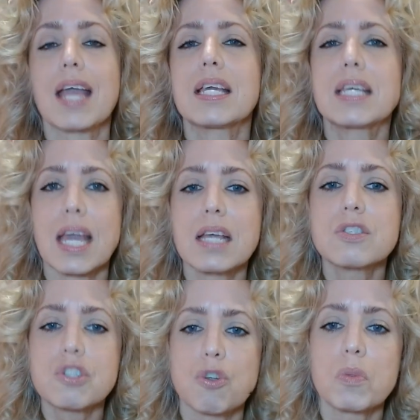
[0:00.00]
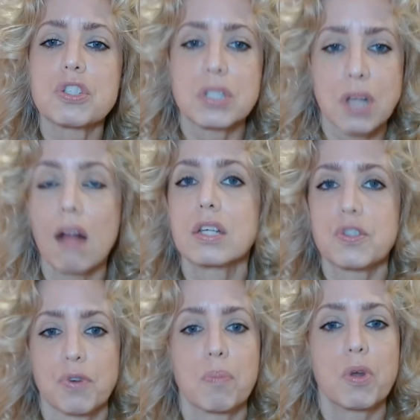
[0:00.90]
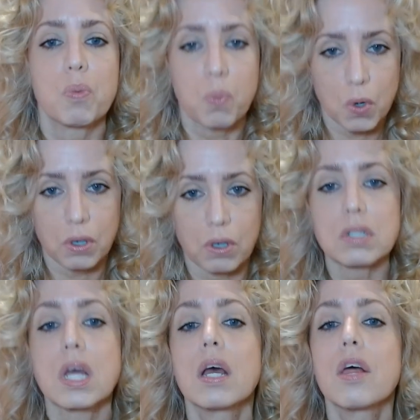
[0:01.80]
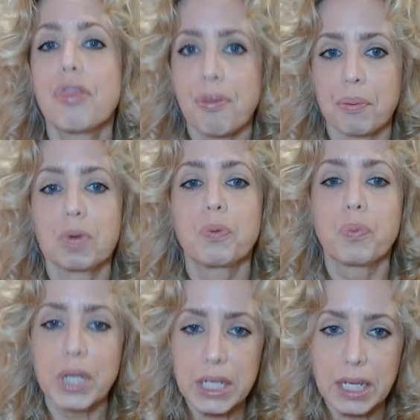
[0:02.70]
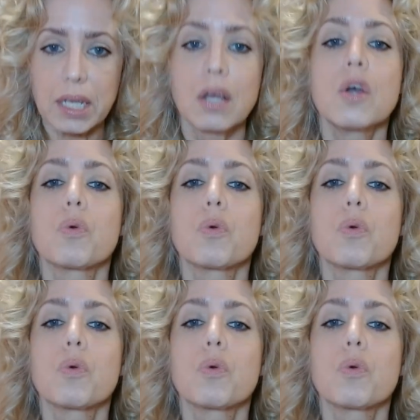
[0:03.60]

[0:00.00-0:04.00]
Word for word: I gained so much knowledge from the world through reading.